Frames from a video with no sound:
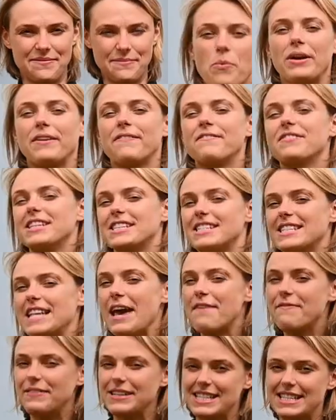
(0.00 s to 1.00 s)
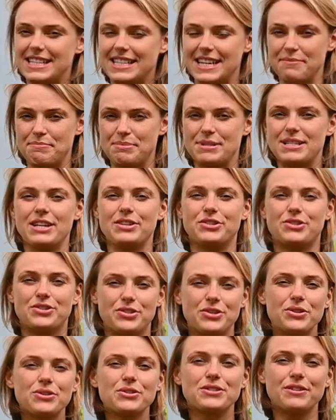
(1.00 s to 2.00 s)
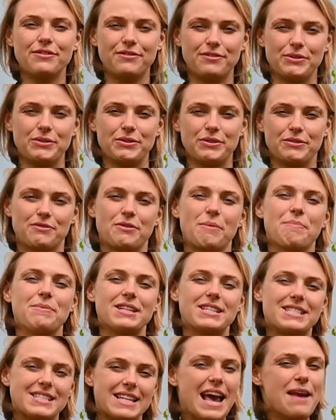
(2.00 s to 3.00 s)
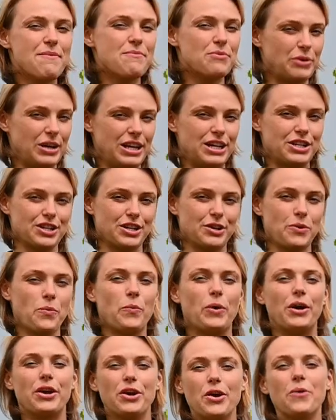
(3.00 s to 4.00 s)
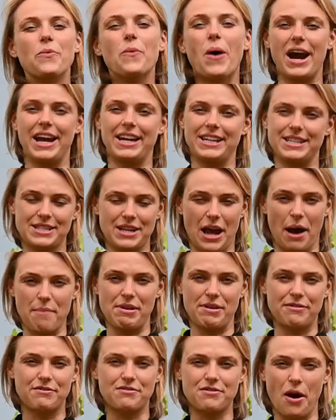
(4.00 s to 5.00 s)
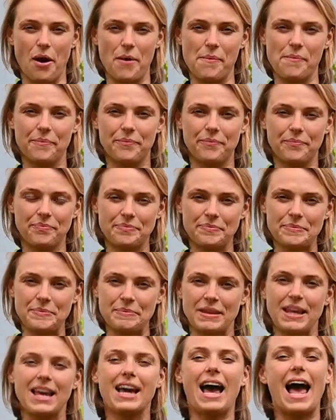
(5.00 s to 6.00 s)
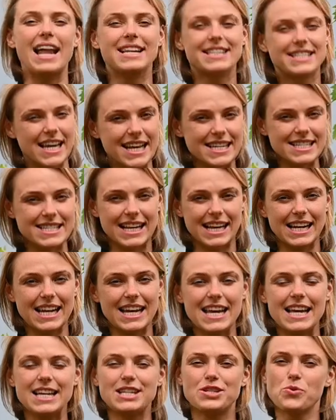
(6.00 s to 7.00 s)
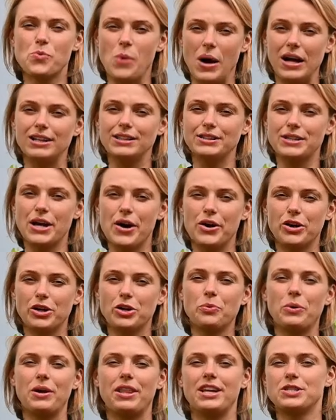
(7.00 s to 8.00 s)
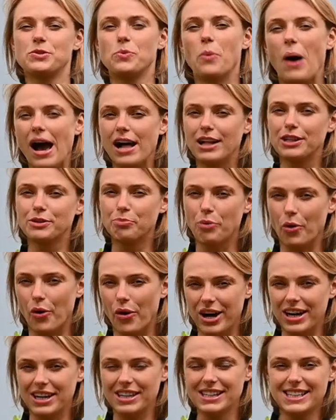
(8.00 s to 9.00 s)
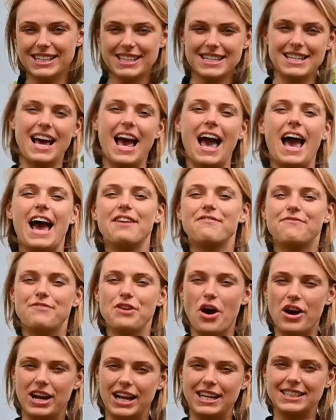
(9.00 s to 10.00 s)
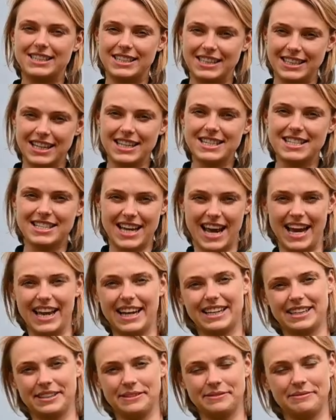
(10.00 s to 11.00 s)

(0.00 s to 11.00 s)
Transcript: One of the safest tips is choose the food from the same region where your wine is coming from. And Tuscany is well known with its wild boar and Fiorentina steak.